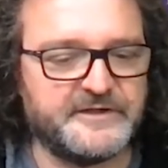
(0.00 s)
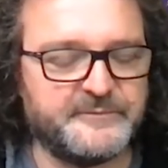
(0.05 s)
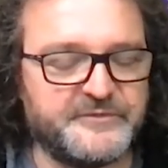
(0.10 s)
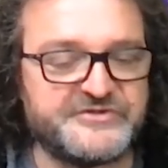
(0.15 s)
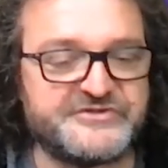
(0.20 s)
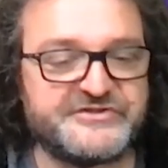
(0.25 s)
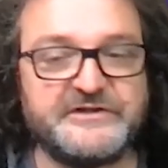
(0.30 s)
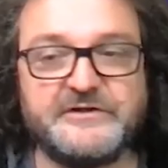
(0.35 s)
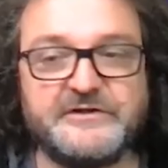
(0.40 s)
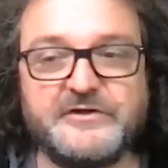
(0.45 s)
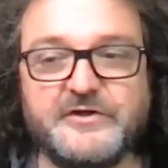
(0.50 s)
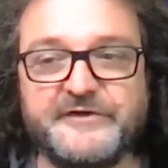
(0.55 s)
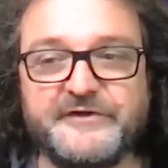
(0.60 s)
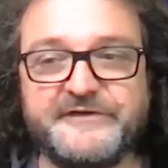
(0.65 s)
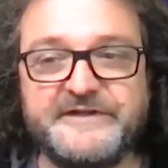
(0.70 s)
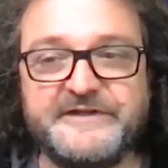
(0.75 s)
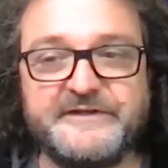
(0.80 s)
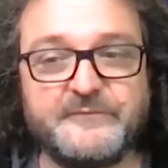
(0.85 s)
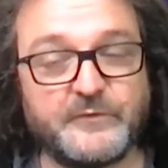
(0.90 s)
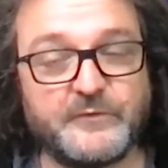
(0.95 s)
machine
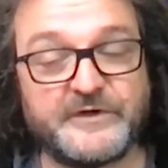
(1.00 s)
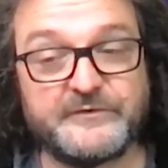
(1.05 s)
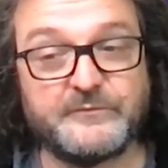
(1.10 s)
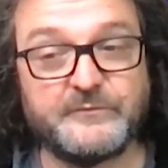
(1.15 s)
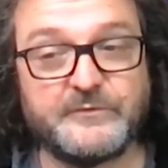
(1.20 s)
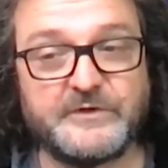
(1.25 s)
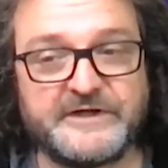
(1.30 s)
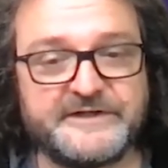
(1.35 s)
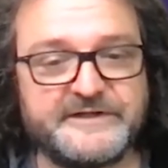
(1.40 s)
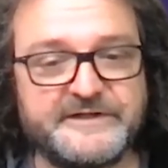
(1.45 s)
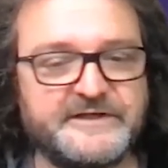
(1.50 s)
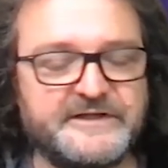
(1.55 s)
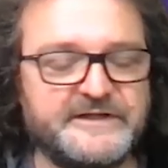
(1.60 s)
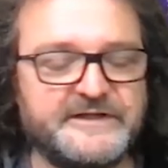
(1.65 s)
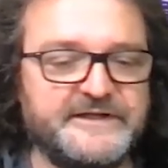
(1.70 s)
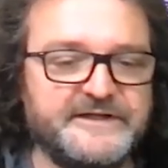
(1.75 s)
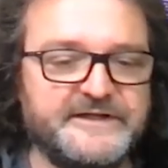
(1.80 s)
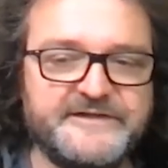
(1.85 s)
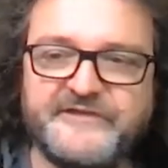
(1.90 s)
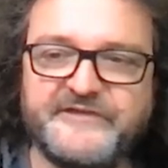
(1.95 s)
learning one oh one
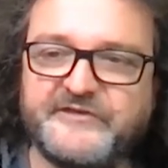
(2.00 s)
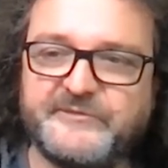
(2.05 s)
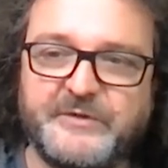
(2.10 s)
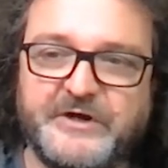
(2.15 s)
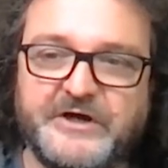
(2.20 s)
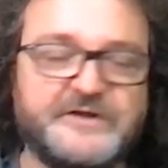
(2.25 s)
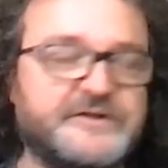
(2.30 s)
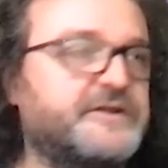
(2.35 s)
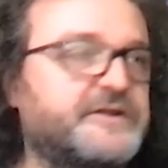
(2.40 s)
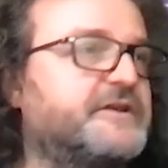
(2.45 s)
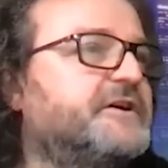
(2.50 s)
and Spark.